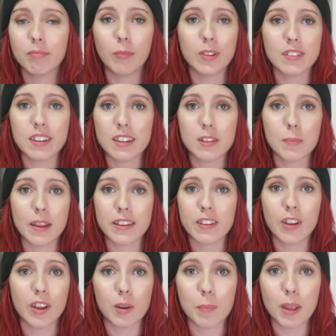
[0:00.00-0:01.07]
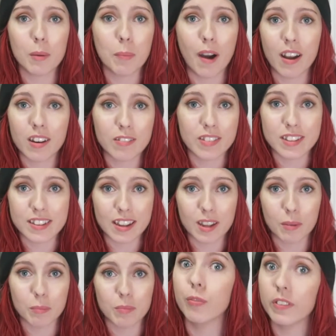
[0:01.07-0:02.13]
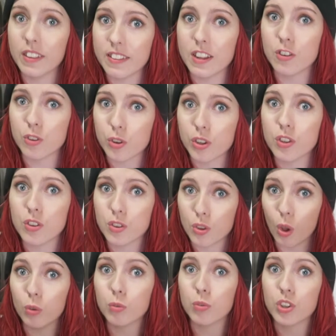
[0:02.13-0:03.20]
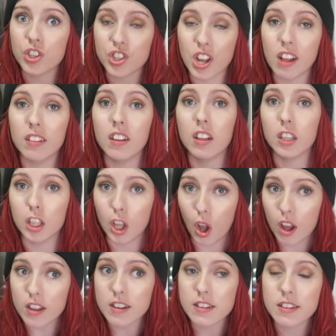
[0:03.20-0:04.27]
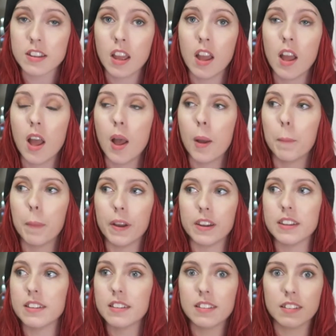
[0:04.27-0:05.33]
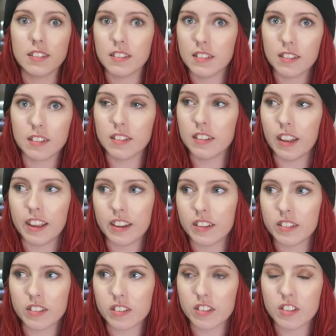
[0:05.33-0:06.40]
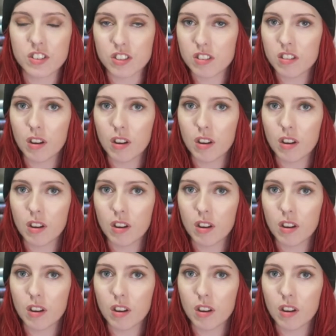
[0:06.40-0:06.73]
wasn't expecting her to be a part of the team. Hopefully they do consult Rochelle a lot, but like she's